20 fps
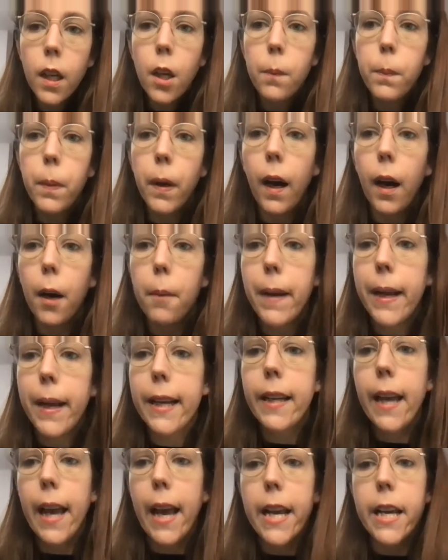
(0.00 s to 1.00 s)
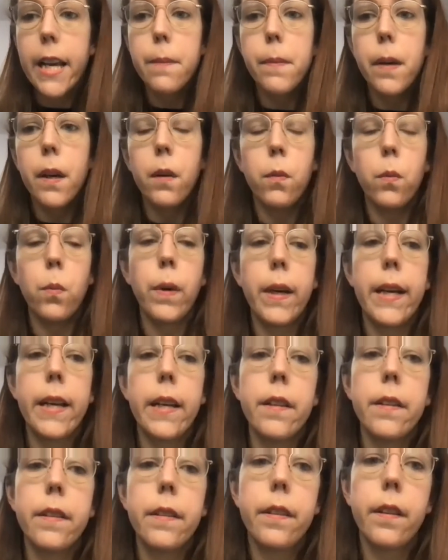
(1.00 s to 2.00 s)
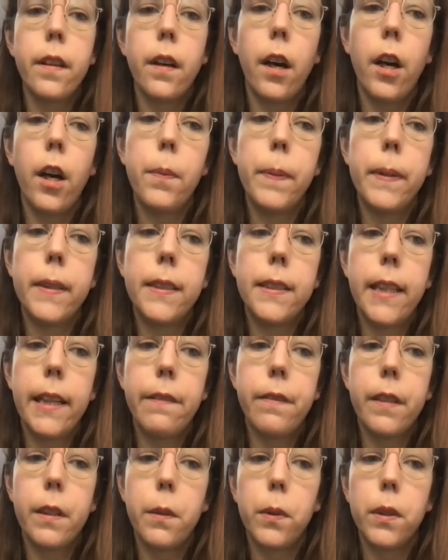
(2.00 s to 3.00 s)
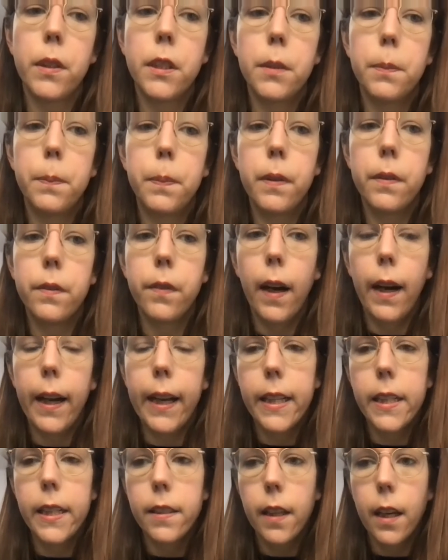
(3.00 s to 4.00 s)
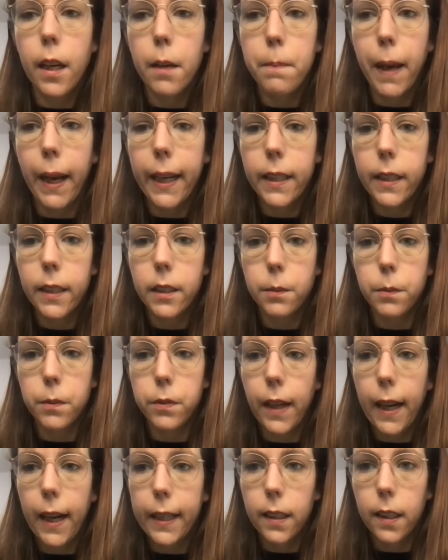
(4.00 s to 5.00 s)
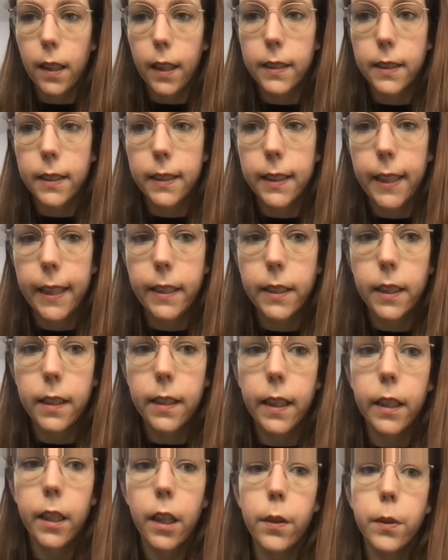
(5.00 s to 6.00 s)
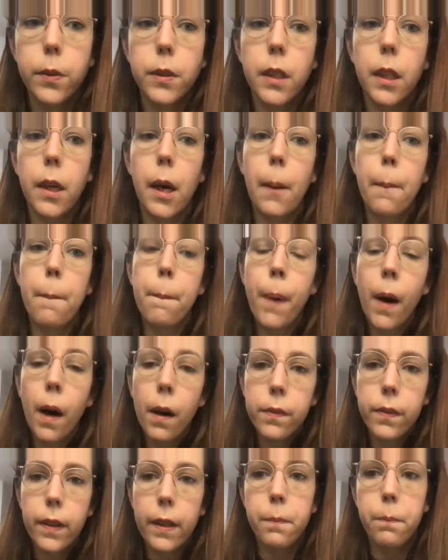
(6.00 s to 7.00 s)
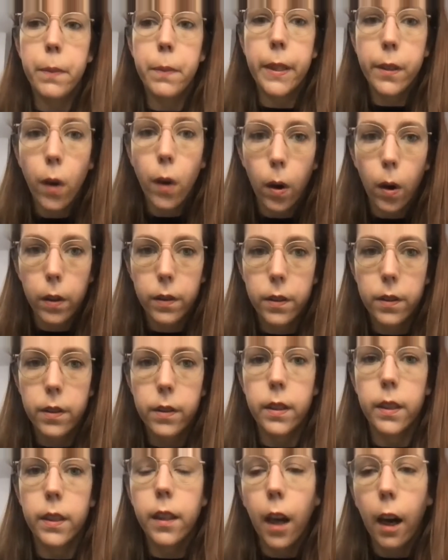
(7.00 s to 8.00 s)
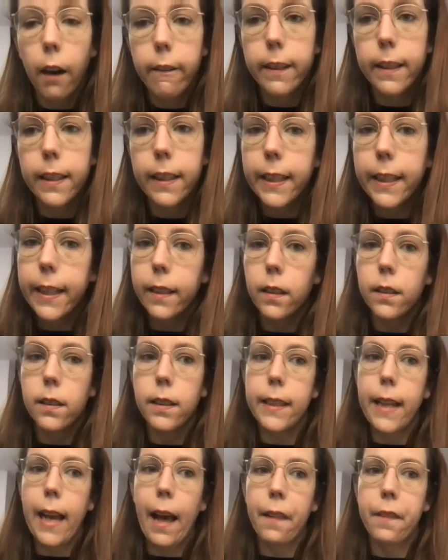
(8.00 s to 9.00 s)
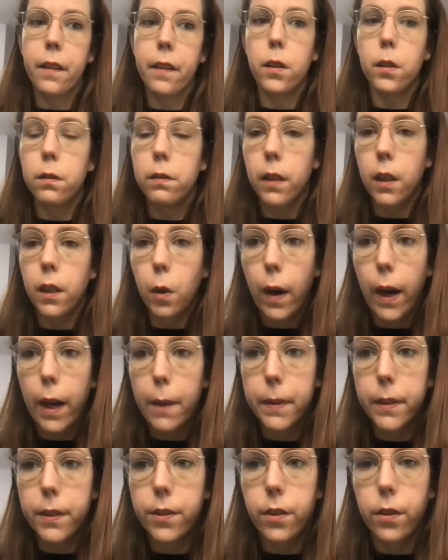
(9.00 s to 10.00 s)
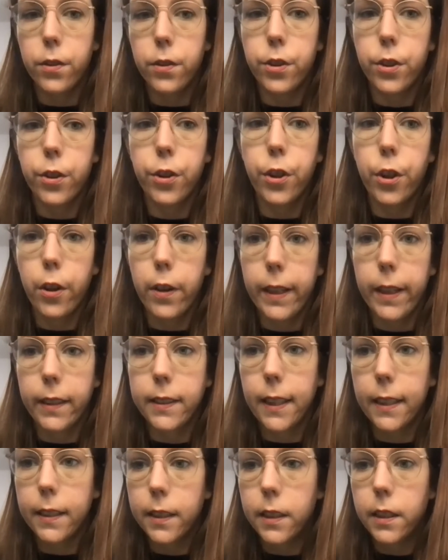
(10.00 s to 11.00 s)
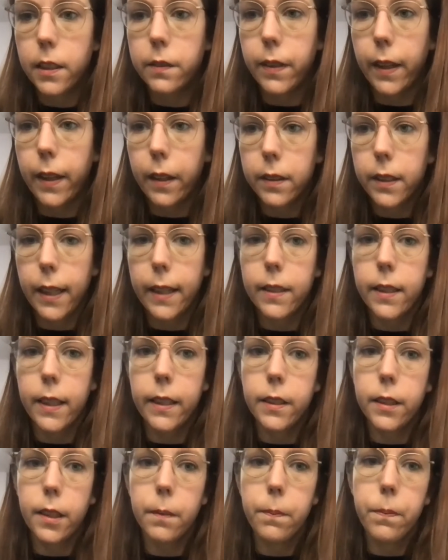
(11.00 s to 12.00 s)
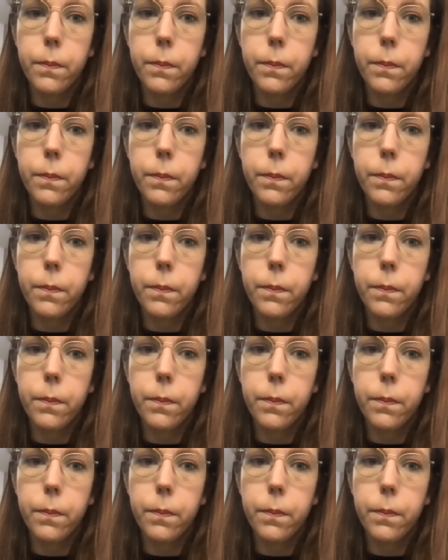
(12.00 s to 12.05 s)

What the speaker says: But our main aim with OpenSAFELY was to provide a mechanism for analysing data that goes above and beyond the current legal and ethical requirements on securing sensitive healthcare data.